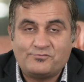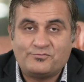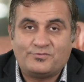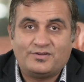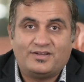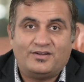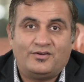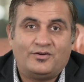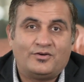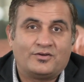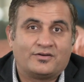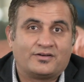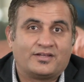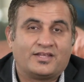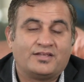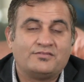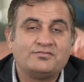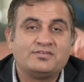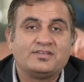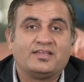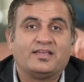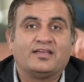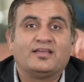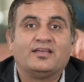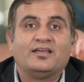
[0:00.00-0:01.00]
or
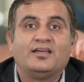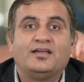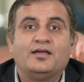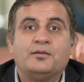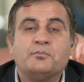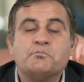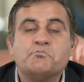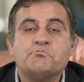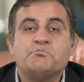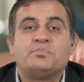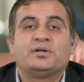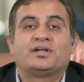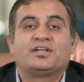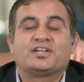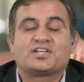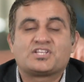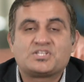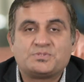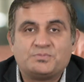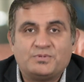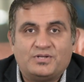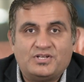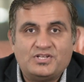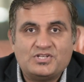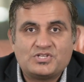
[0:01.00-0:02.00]
giving better
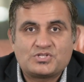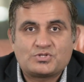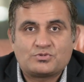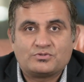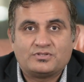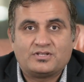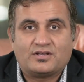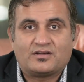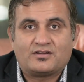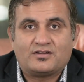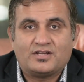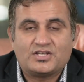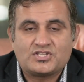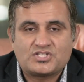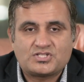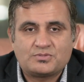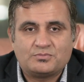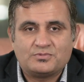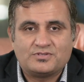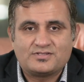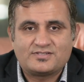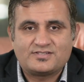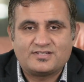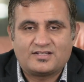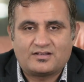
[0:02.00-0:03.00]
experience to their
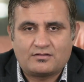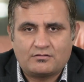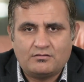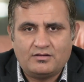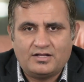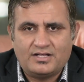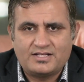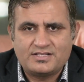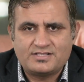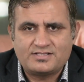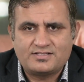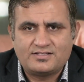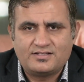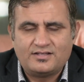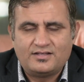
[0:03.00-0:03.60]
customers and clients.